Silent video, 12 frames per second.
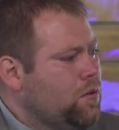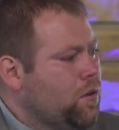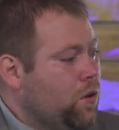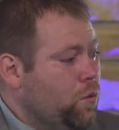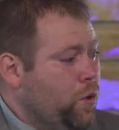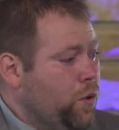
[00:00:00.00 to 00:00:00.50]

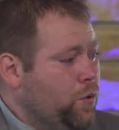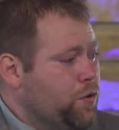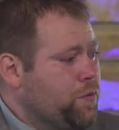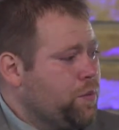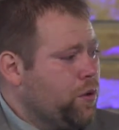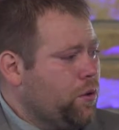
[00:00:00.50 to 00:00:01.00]
or wounds
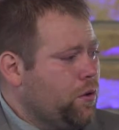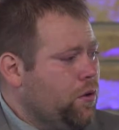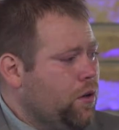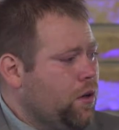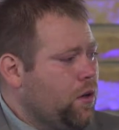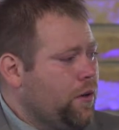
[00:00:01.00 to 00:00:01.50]

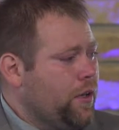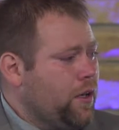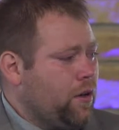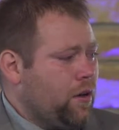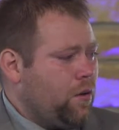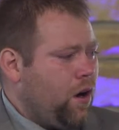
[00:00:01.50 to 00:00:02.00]
plural are that
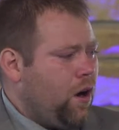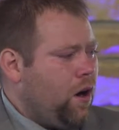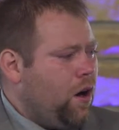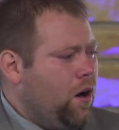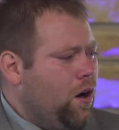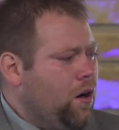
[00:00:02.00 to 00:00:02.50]
are
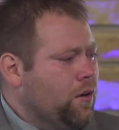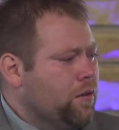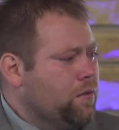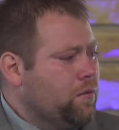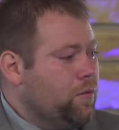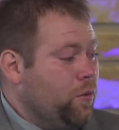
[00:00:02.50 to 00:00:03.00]
raw and
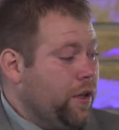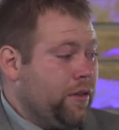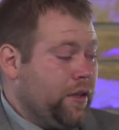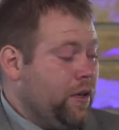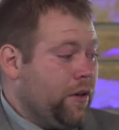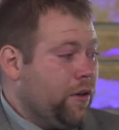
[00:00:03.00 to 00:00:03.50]
we
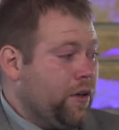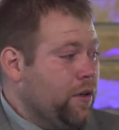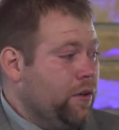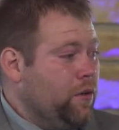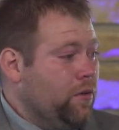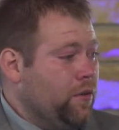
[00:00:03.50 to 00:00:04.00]
think are
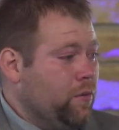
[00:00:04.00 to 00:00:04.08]
healed,